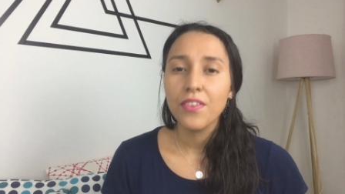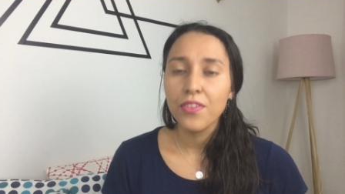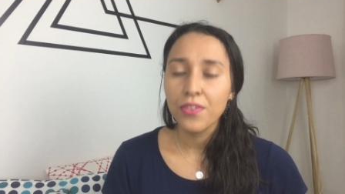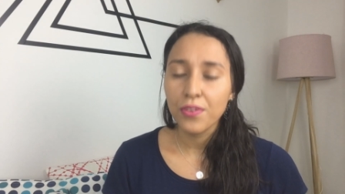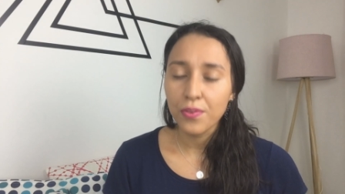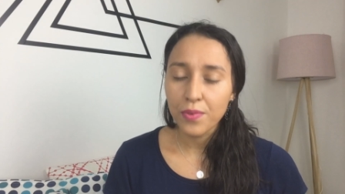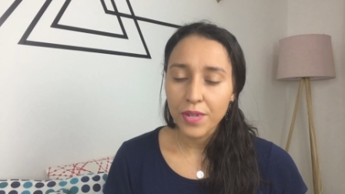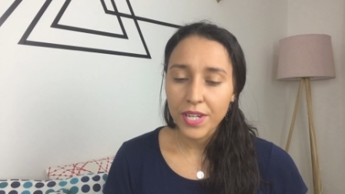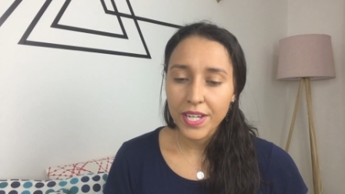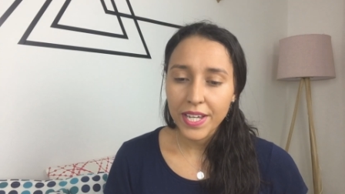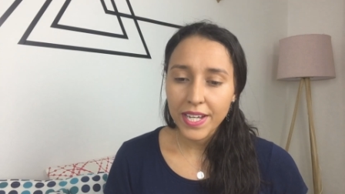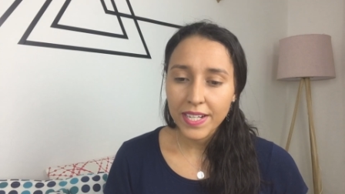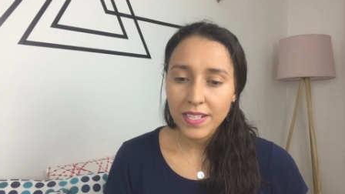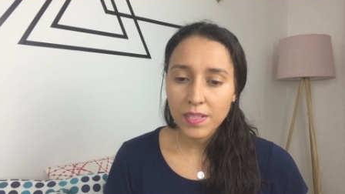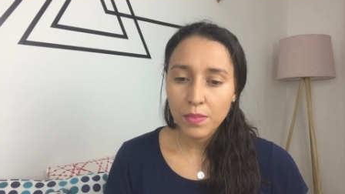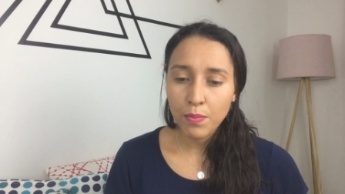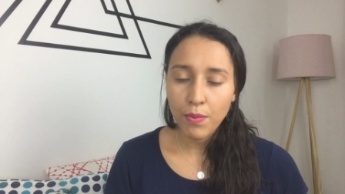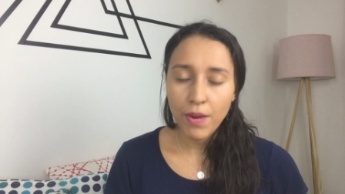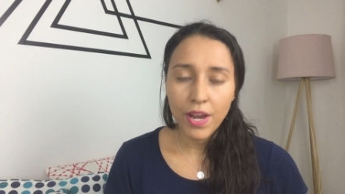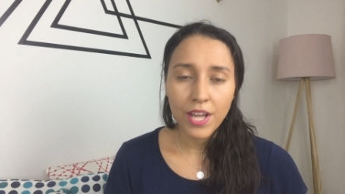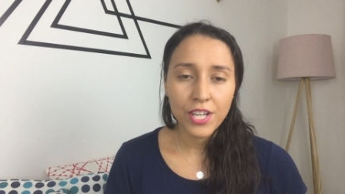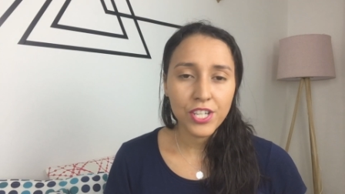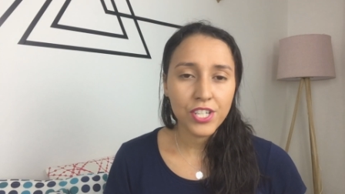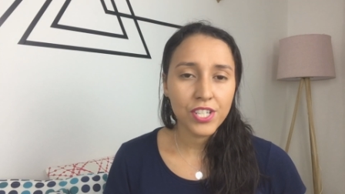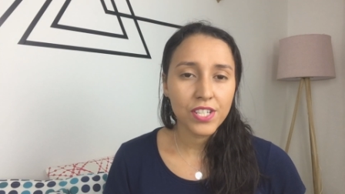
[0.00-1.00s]
3
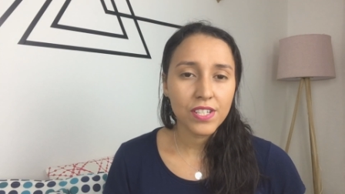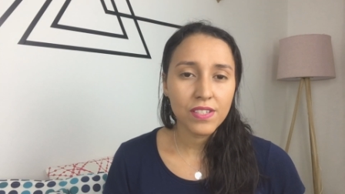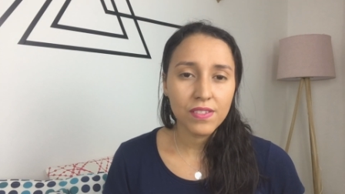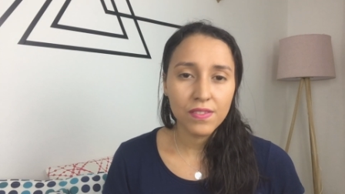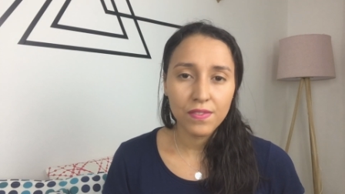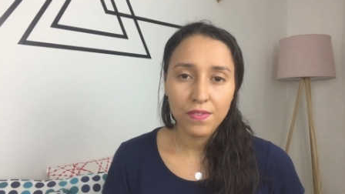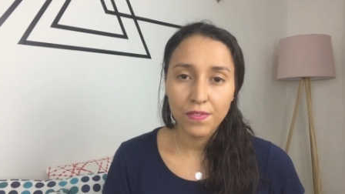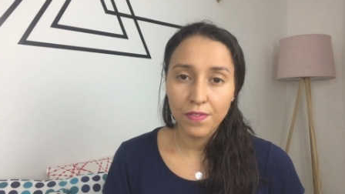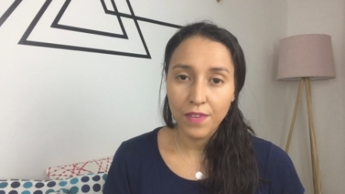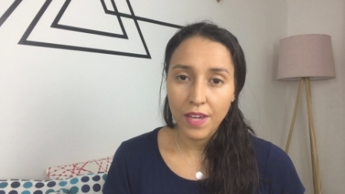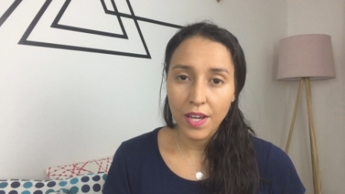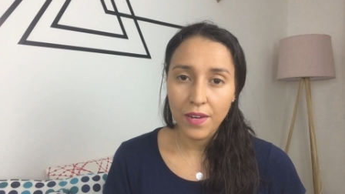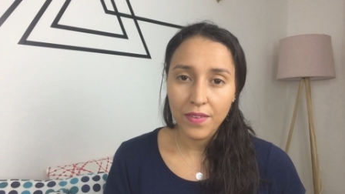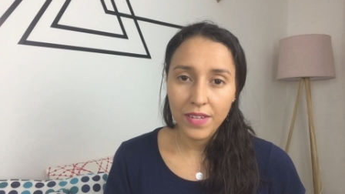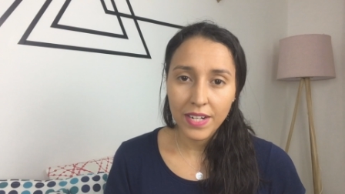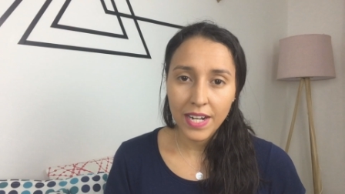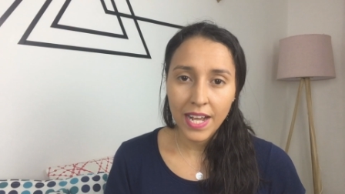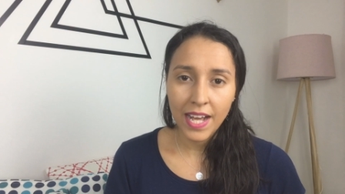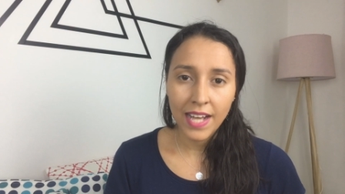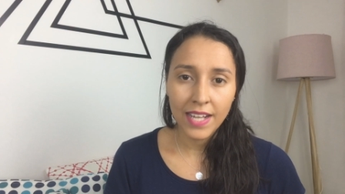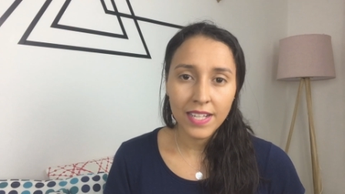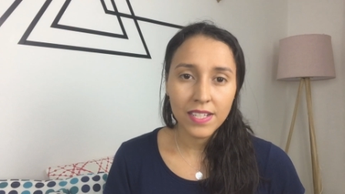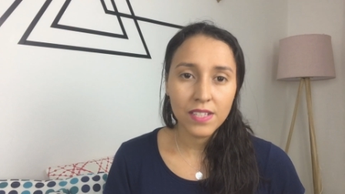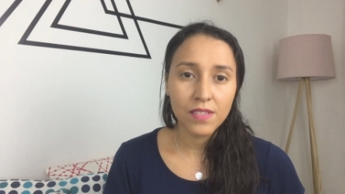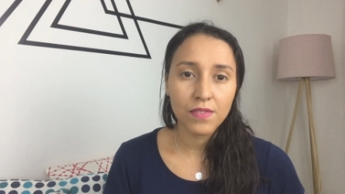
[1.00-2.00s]
expressions, very
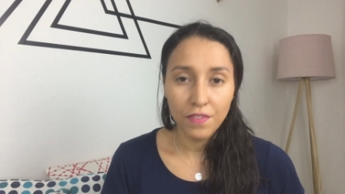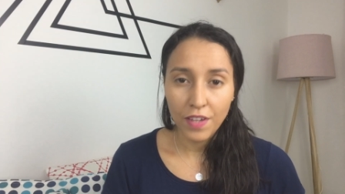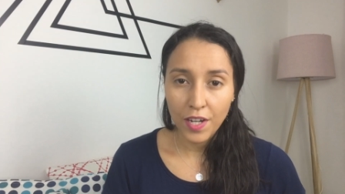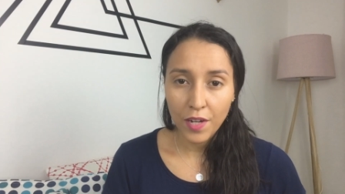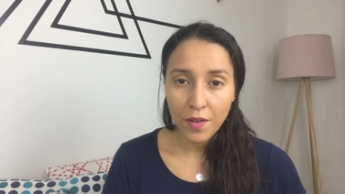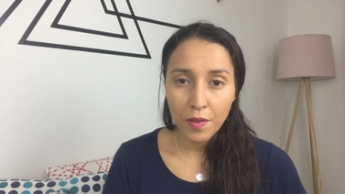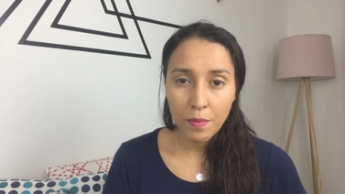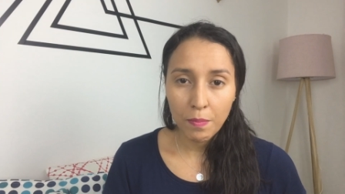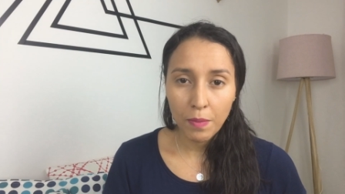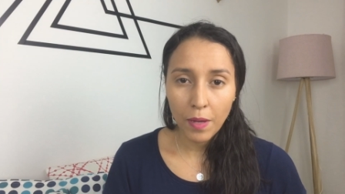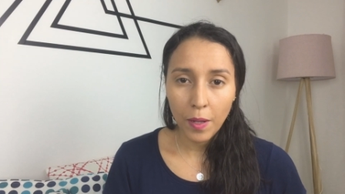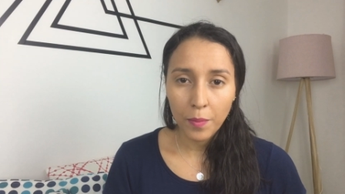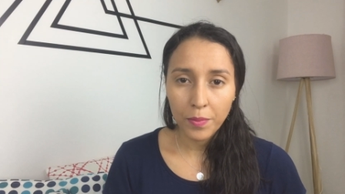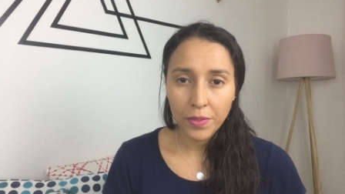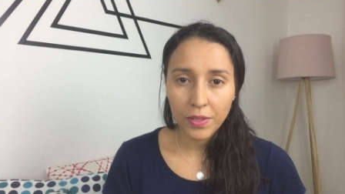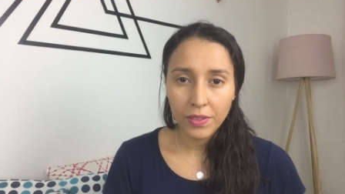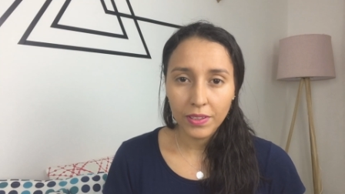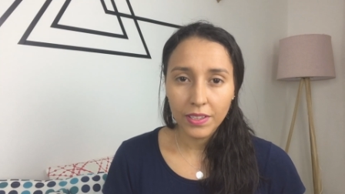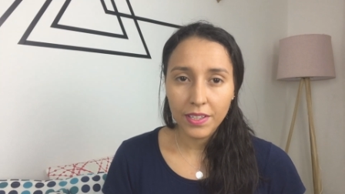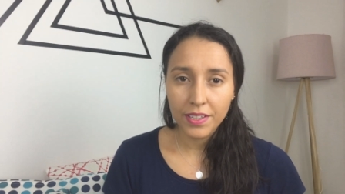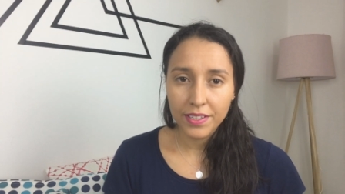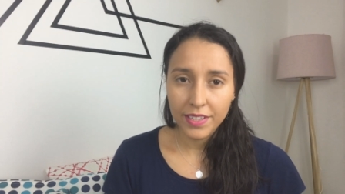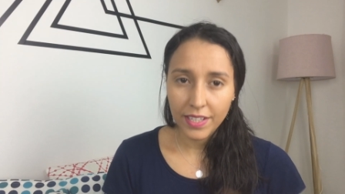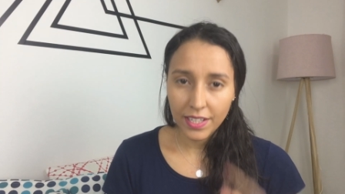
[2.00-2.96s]
nice, very popular,